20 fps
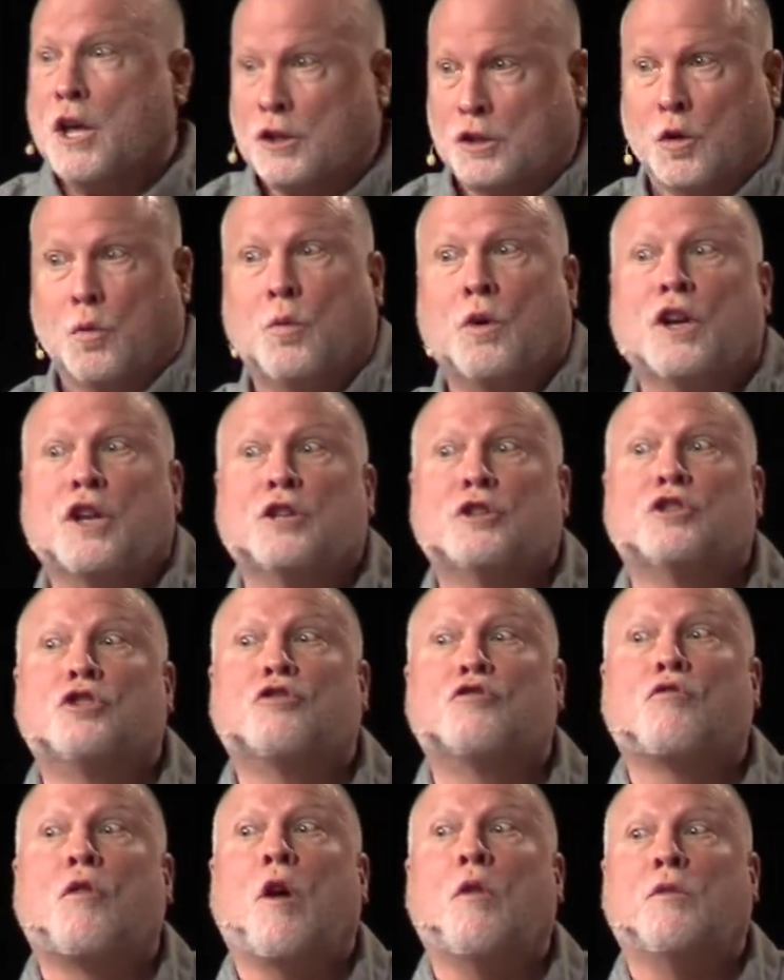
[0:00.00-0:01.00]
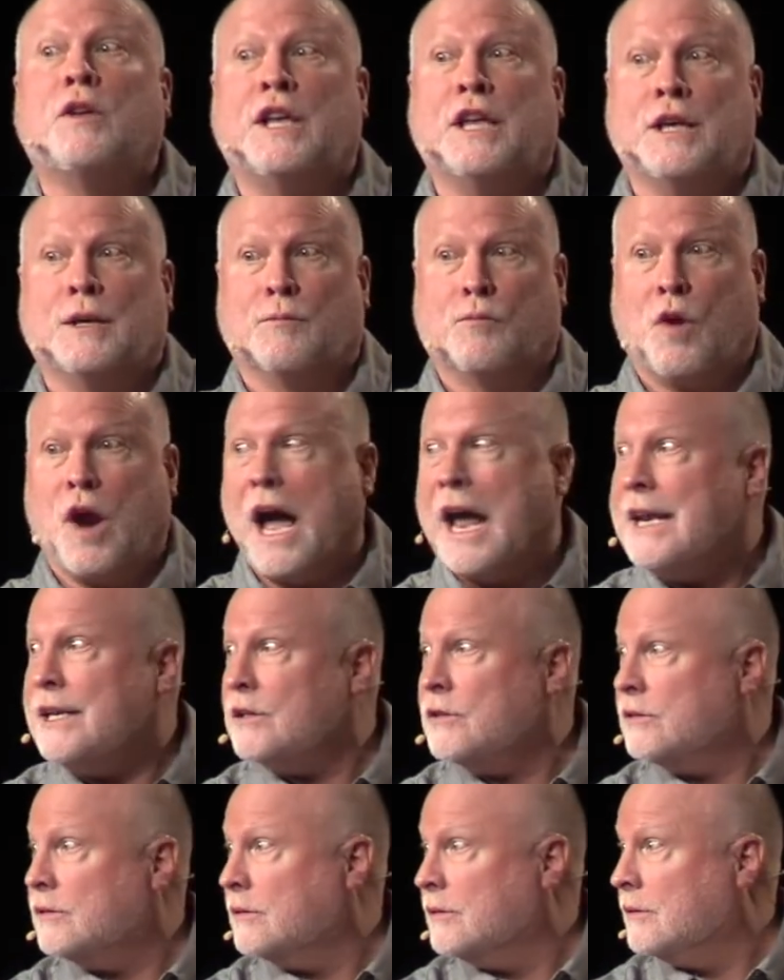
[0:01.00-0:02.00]
So we're going to stroke him,
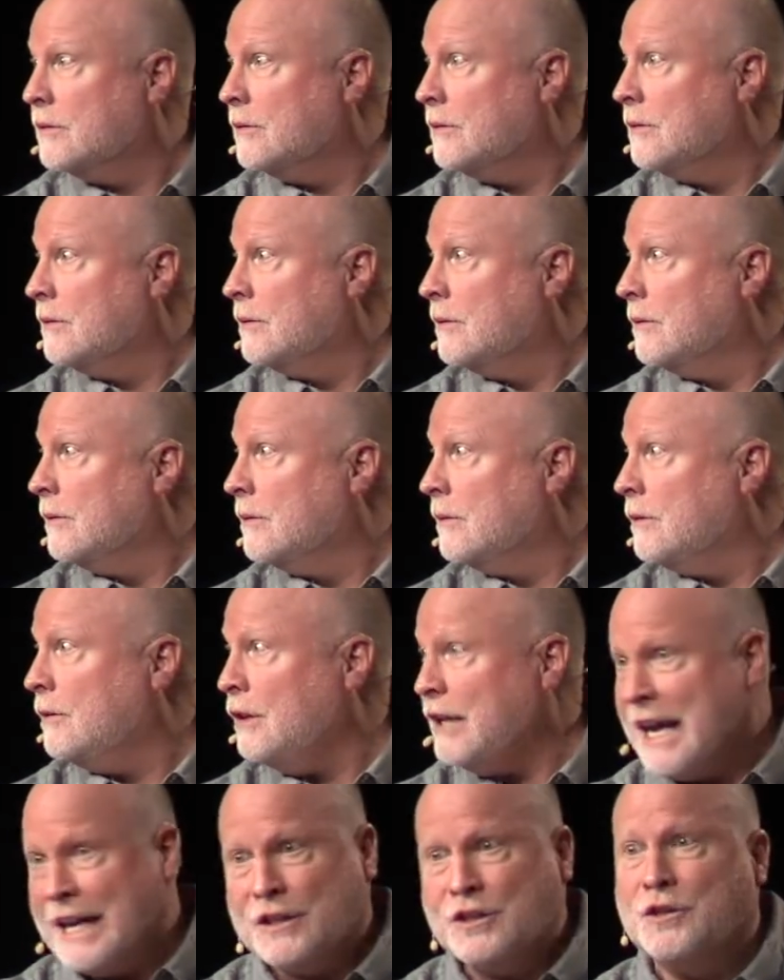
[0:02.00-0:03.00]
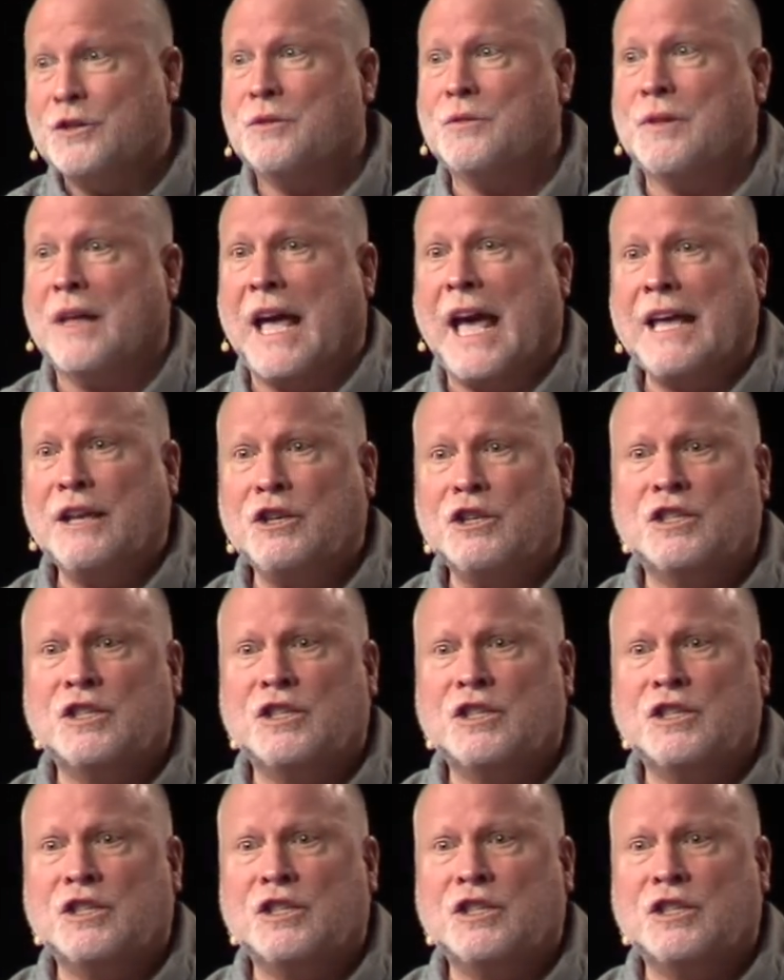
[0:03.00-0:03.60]
right? You guys do that.